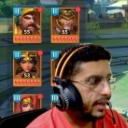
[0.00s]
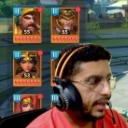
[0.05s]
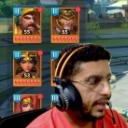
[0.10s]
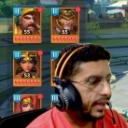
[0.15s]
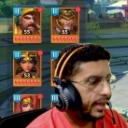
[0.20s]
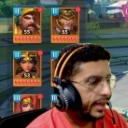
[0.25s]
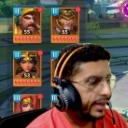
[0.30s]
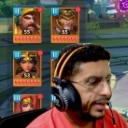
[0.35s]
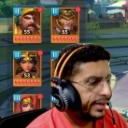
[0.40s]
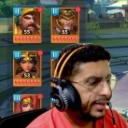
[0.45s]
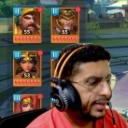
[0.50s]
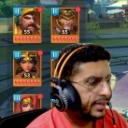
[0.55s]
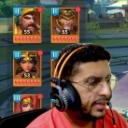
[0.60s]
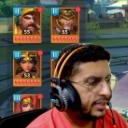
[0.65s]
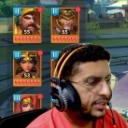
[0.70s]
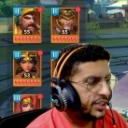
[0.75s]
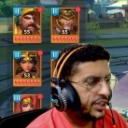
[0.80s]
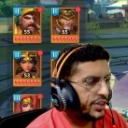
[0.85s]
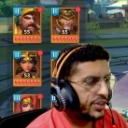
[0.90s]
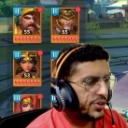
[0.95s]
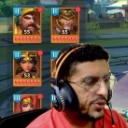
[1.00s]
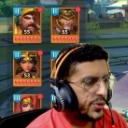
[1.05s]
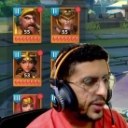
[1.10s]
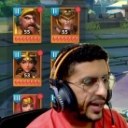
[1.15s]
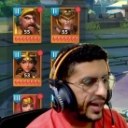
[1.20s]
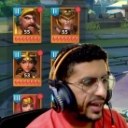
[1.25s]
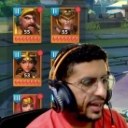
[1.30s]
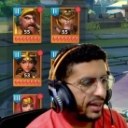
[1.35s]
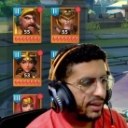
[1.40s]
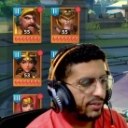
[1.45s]
and you
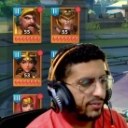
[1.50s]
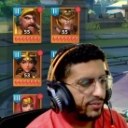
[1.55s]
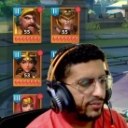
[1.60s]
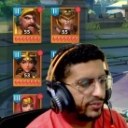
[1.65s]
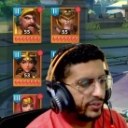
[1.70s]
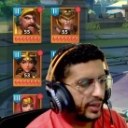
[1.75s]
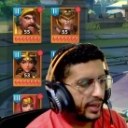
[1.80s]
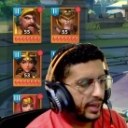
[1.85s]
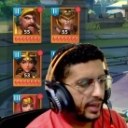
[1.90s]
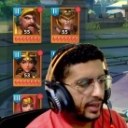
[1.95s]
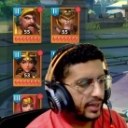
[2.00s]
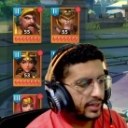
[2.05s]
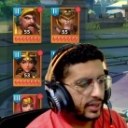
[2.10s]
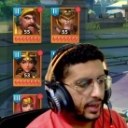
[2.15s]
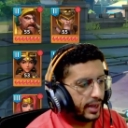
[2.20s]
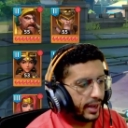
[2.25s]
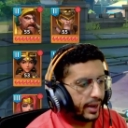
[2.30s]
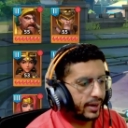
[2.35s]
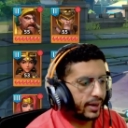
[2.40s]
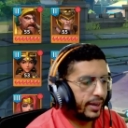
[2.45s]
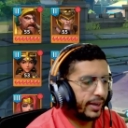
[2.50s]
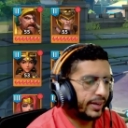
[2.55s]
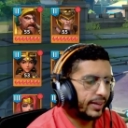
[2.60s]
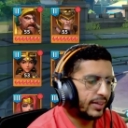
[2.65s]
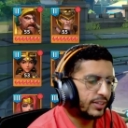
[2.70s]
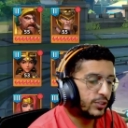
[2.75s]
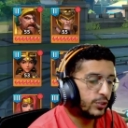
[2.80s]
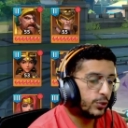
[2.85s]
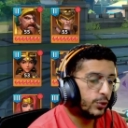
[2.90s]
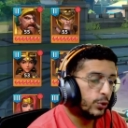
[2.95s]
have a kind of
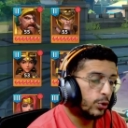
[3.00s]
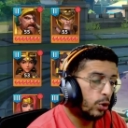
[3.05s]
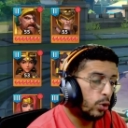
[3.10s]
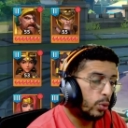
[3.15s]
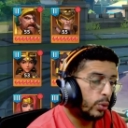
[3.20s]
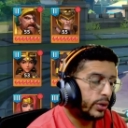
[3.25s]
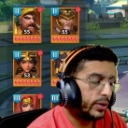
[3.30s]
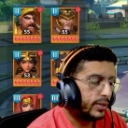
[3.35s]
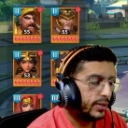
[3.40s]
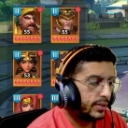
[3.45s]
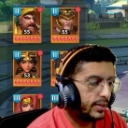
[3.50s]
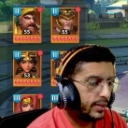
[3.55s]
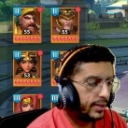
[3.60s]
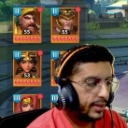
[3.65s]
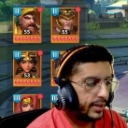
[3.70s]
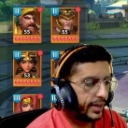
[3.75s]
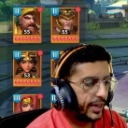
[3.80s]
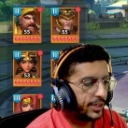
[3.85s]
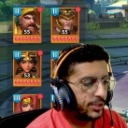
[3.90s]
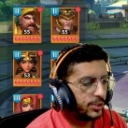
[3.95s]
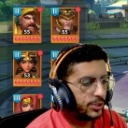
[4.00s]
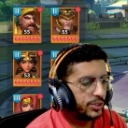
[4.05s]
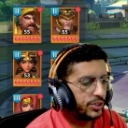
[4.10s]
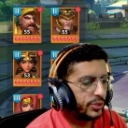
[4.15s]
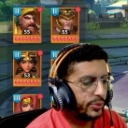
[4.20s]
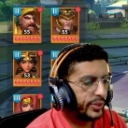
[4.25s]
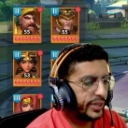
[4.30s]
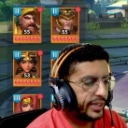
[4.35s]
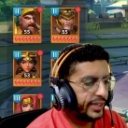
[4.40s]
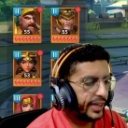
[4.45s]
slower energy
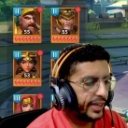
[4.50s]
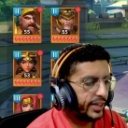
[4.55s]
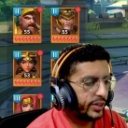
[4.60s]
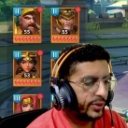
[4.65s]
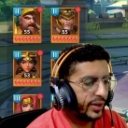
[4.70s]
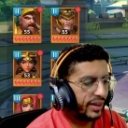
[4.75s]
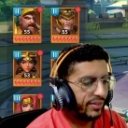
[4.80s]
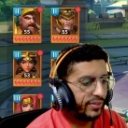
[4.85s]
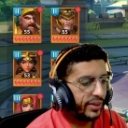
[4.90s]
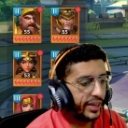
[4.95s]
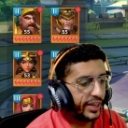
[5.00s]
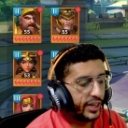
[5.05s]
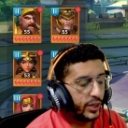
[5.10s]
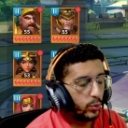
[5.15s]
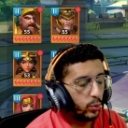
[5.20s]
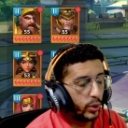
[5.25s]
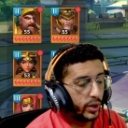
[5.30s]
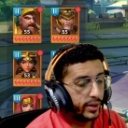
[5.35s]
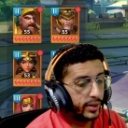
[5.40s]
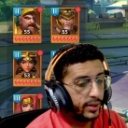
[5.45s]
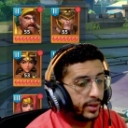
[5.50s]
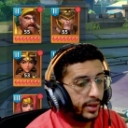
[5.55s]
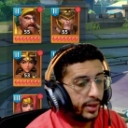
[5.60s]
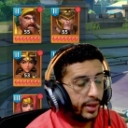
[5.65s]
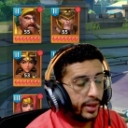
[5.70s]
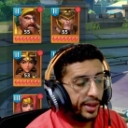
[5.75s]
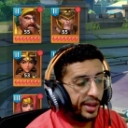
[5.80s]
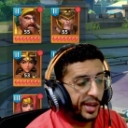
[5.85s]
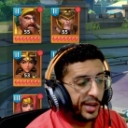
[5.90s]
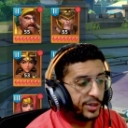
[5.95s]
regain. You have 81
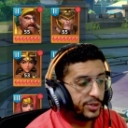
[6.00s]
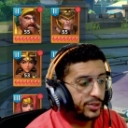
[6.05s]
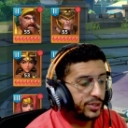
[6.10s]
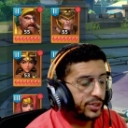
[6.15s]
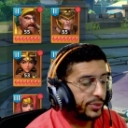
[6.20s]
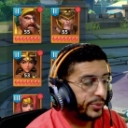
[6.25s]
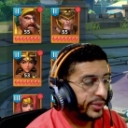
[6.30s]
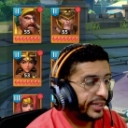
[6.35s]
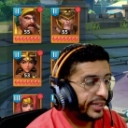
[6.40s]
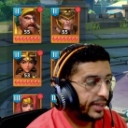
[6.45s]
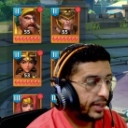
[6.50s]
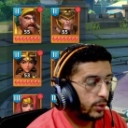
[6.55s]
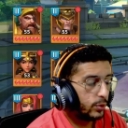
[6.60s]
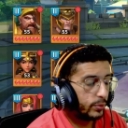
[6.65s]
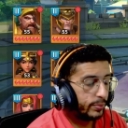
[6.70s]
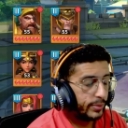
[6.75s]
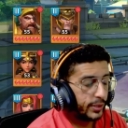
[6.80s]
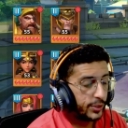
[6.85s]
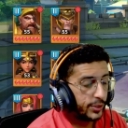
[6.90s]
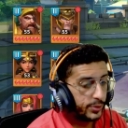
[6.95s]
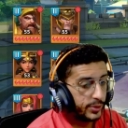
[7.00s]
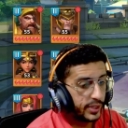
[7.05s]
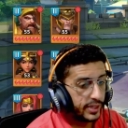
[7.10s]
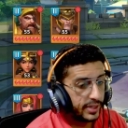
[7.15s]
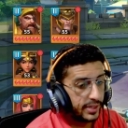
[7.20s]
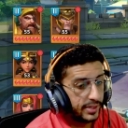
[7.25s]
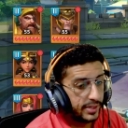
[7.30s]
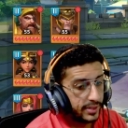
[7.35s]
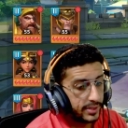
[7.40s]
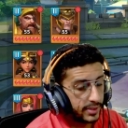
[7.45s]
energy regain compared to
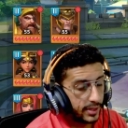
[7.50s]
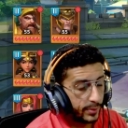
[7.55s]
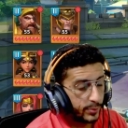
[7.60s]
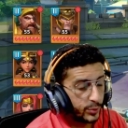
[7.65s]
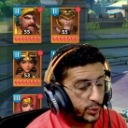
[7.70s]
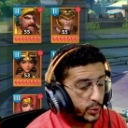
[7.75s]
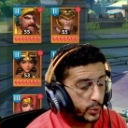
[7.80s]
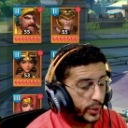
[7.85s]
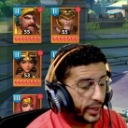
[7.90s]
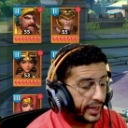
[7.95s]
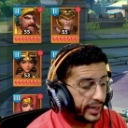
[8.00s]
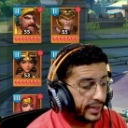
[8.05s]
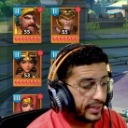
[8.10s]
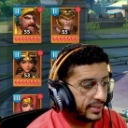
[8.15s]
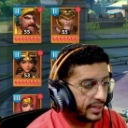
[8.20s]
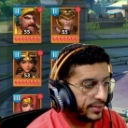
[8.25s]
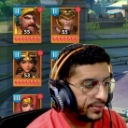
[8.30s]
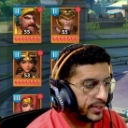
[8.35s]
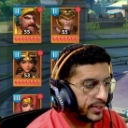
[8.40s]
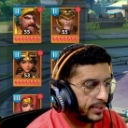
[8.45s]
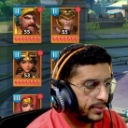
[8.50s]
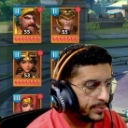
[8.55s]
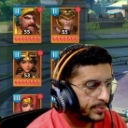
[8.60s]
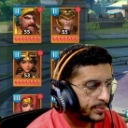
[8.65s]
Jankizi's up to 87.